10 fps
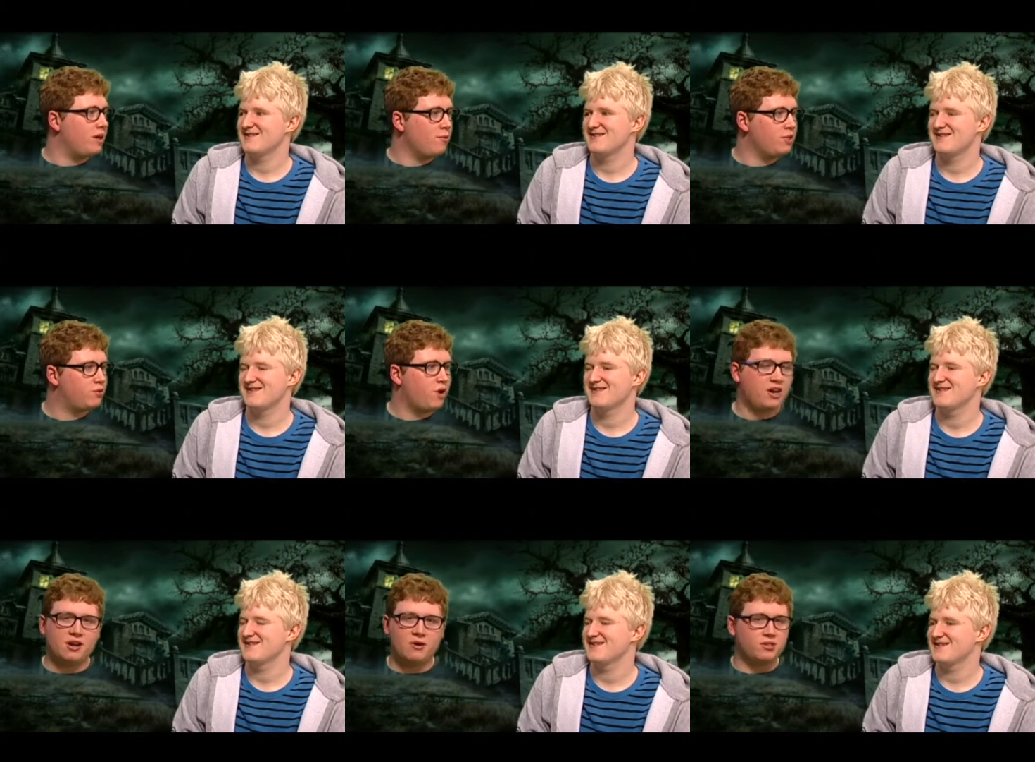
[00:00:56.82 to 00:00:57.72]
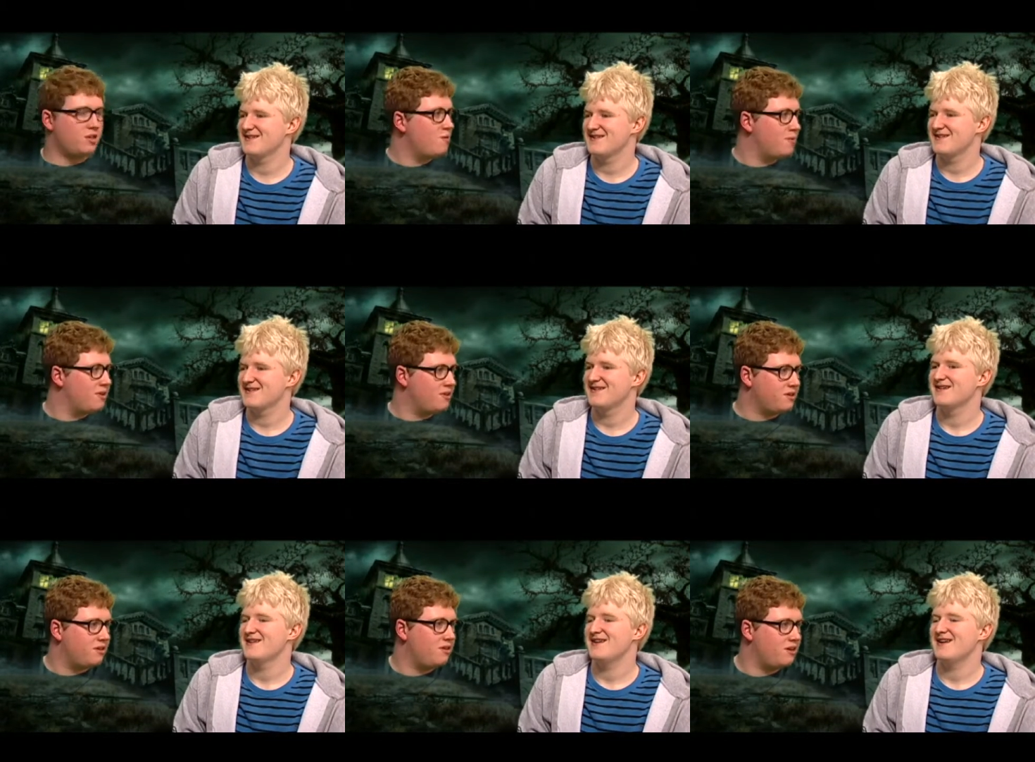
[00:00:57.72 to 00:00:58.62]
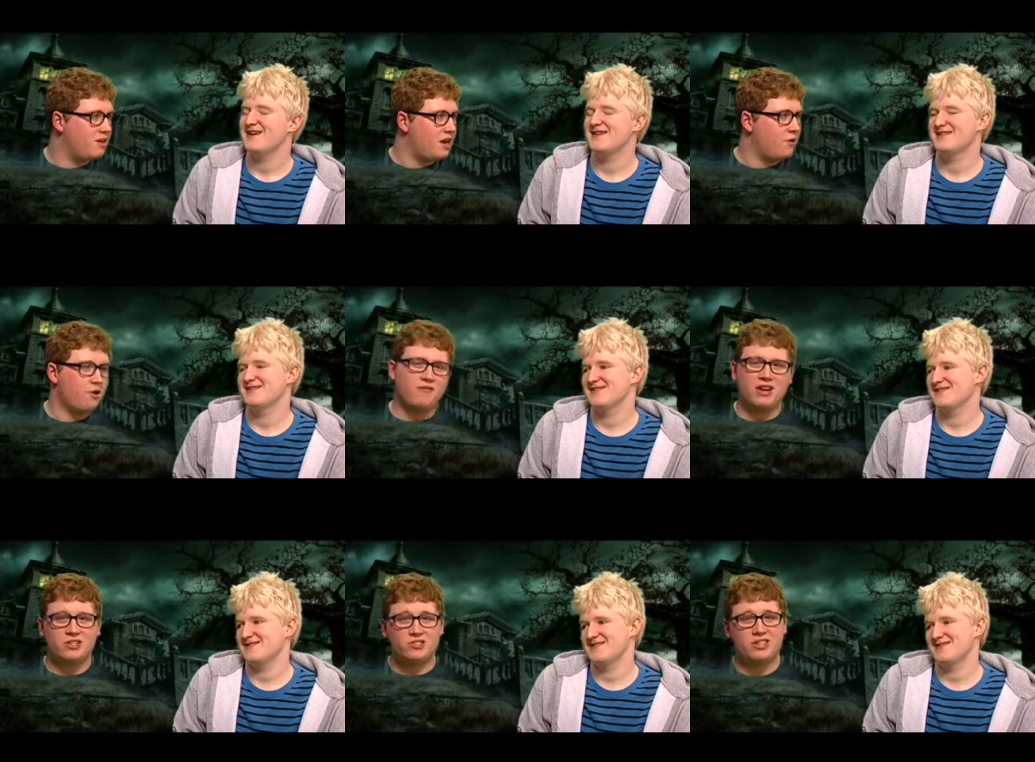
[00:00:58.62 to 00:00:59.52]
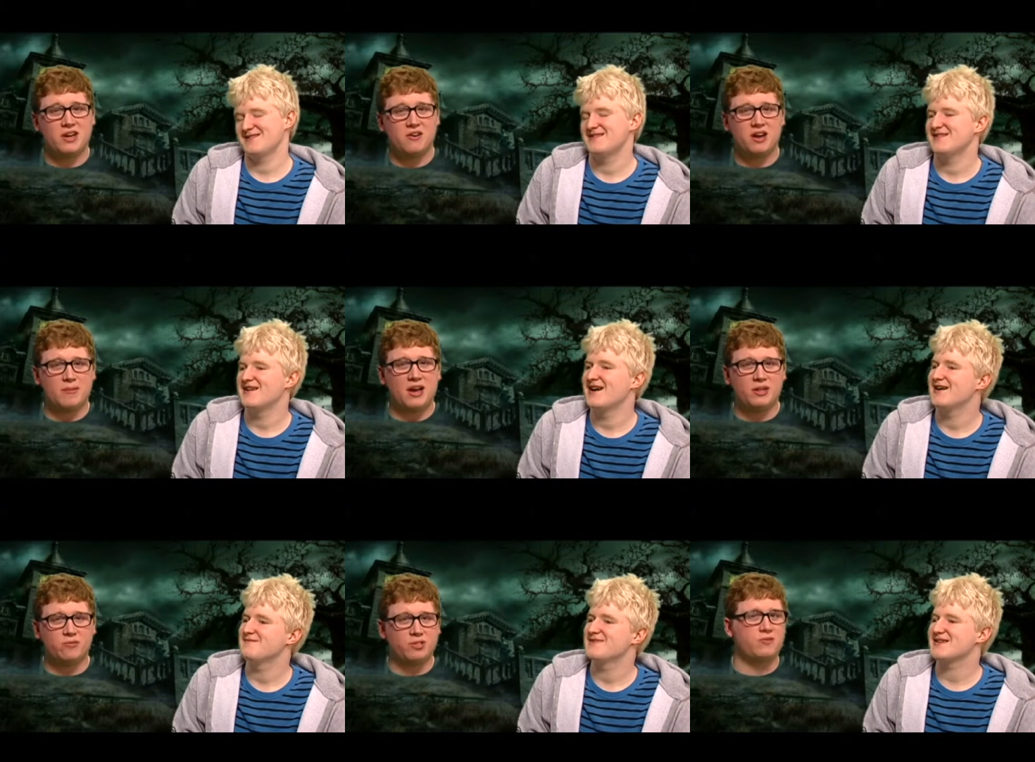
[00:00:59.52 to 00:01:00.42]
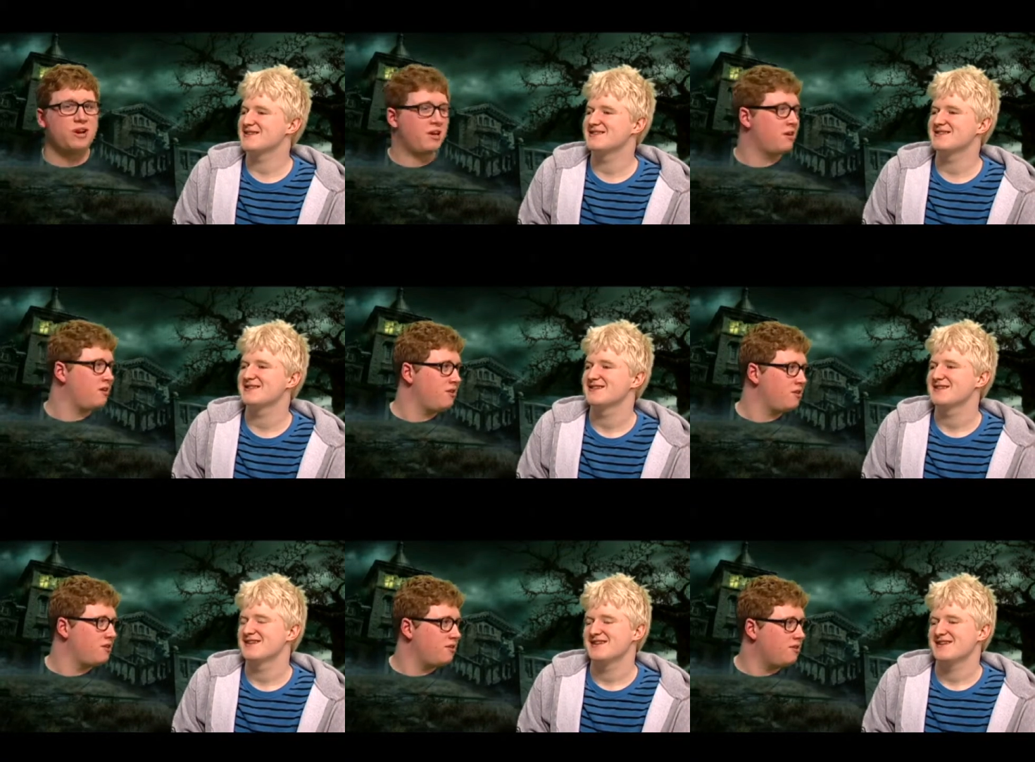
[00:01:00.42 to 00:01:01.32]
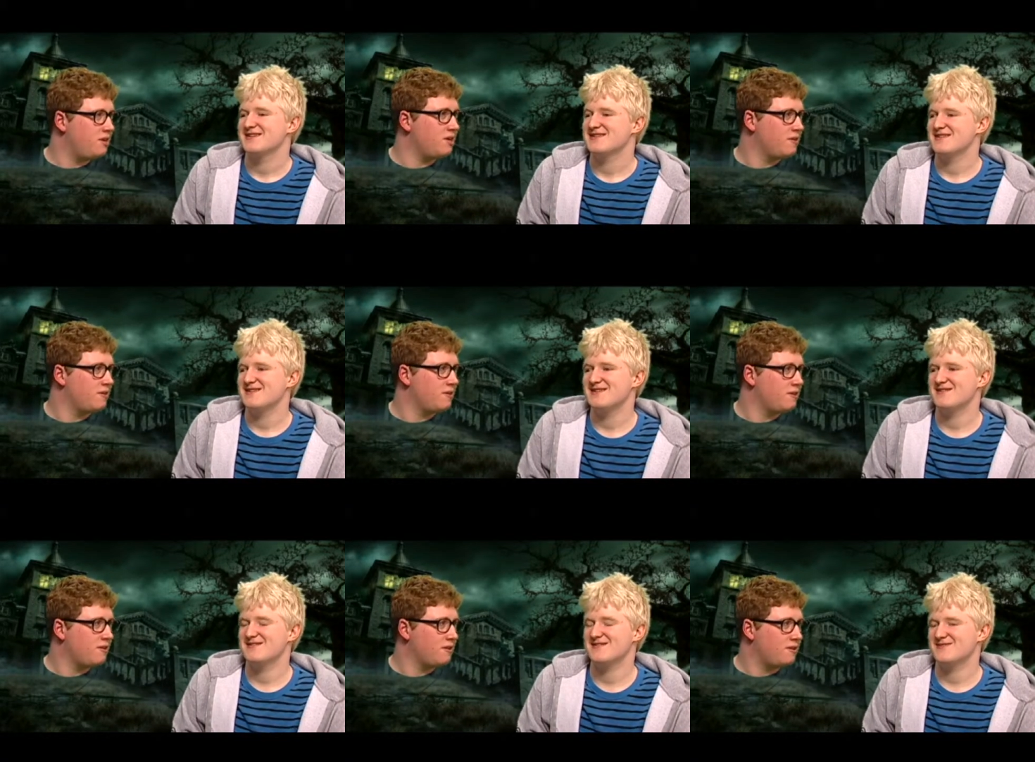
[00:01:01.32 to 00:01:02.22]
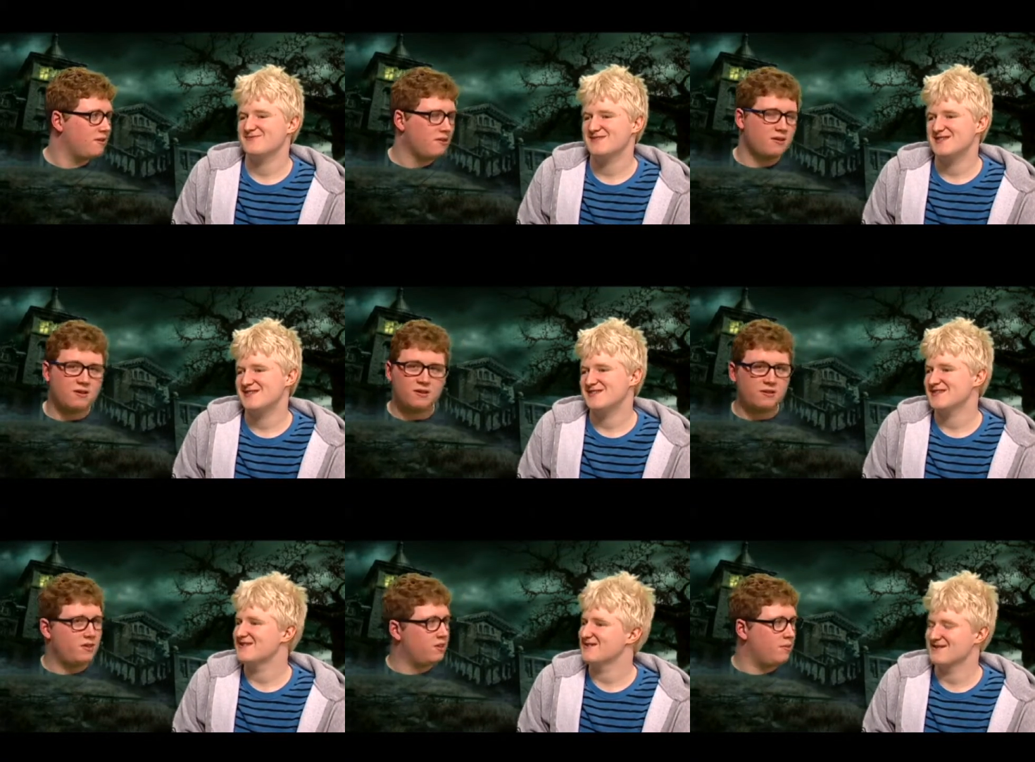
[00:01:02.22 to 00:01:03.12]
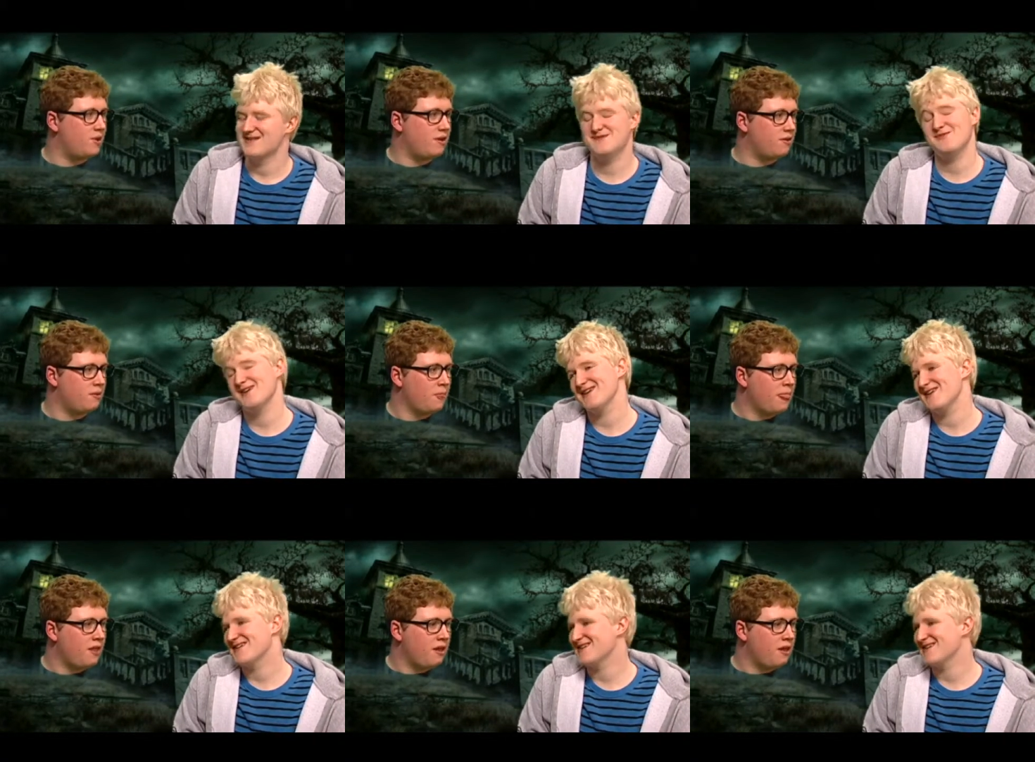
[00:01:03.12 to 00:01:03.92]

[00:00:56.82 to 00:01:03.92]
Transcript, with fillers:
Speaker 1: Hilary Swank and Idris Elba, and then uh, I don't even actually care oh, no, about Hilary Swank. Yeah. Hilary Swank is Hilary Swank,